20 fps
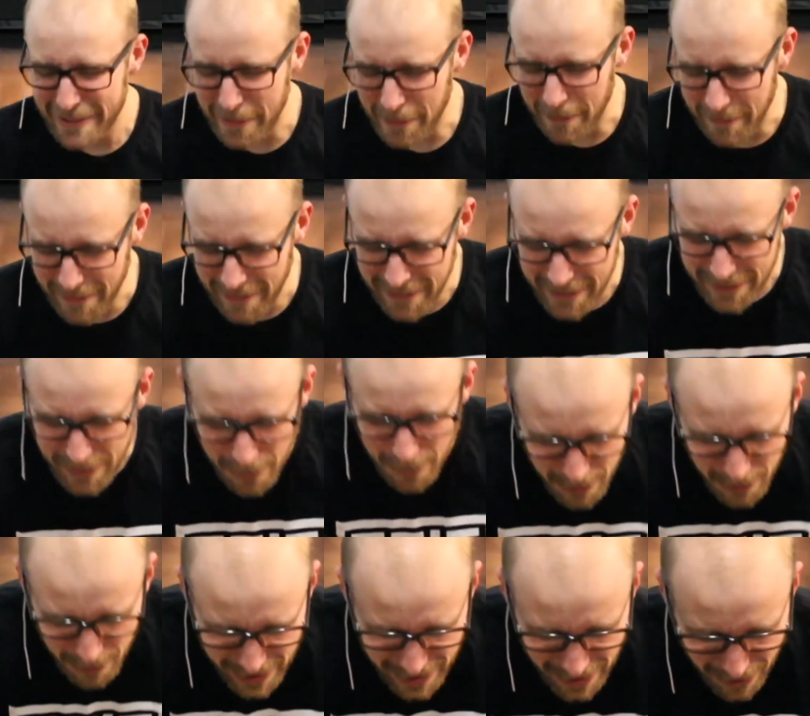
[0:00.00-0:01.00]
So,
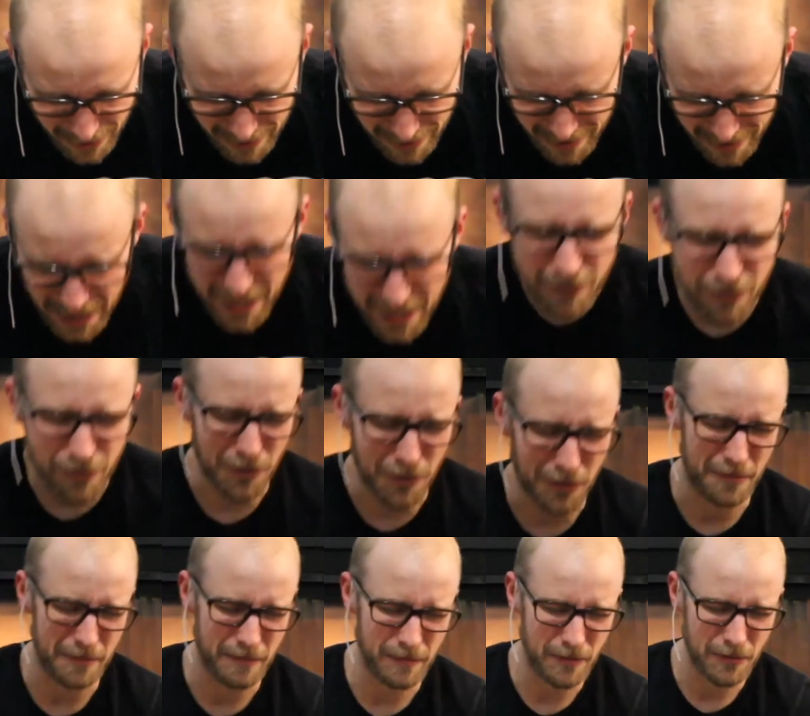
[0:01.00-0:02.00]
Lord, we are
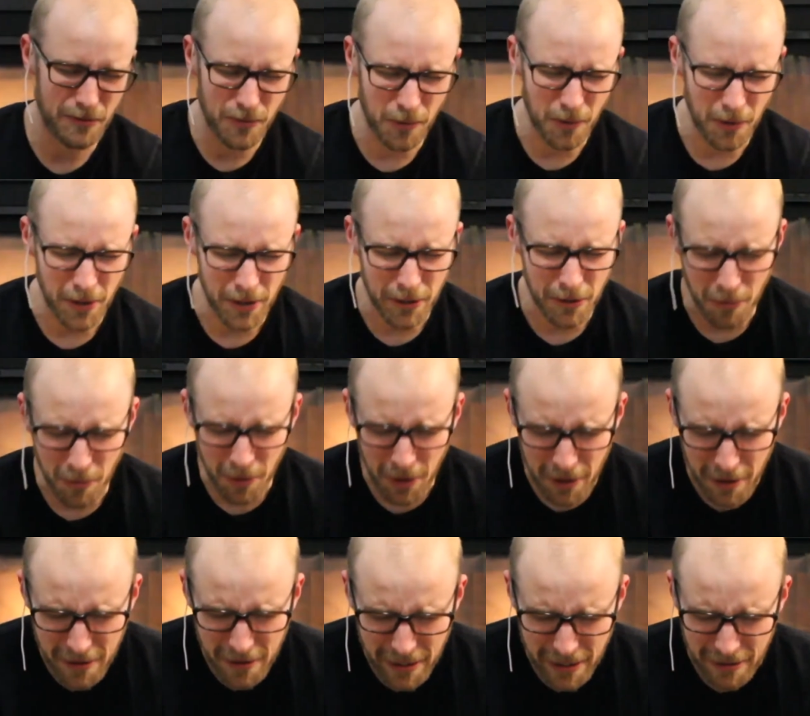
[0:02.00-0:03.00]
thankful for your
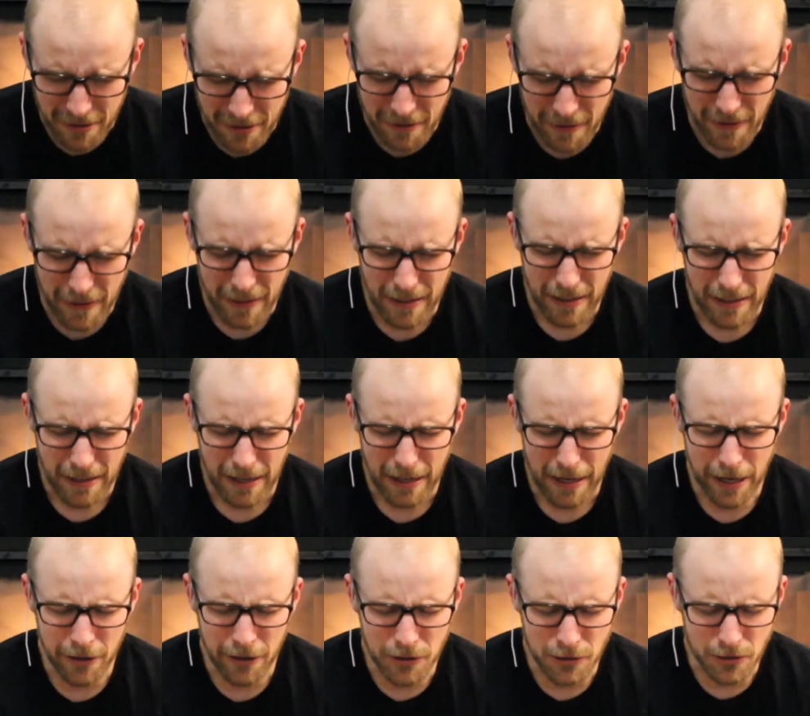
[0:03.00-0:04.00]
word and
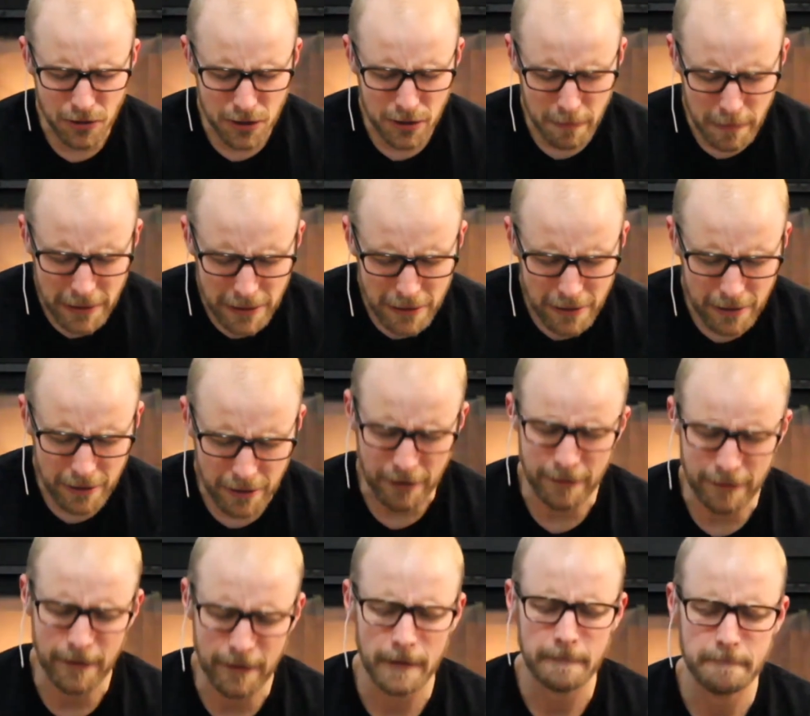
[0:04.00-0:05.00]
how you
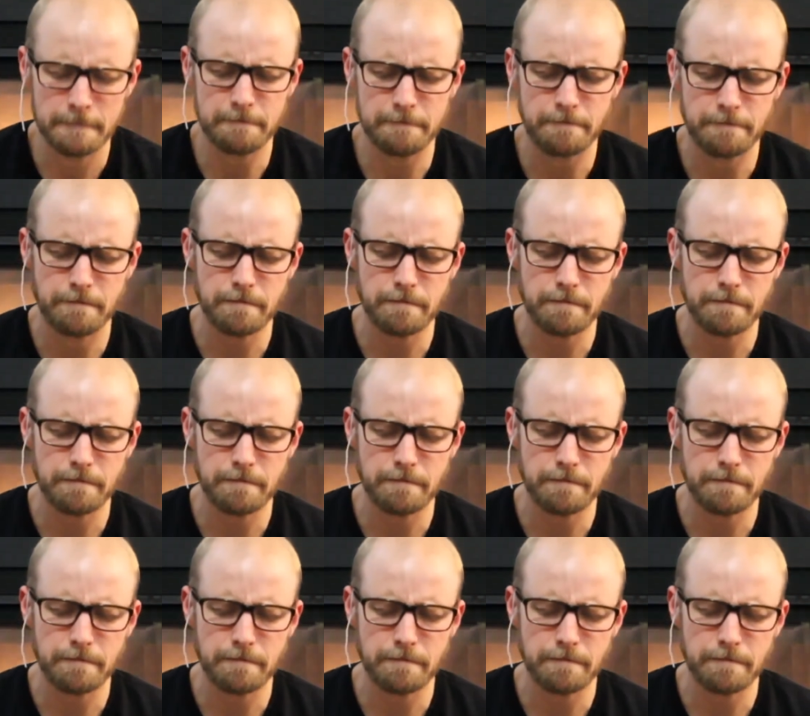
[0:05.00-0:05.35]
speak and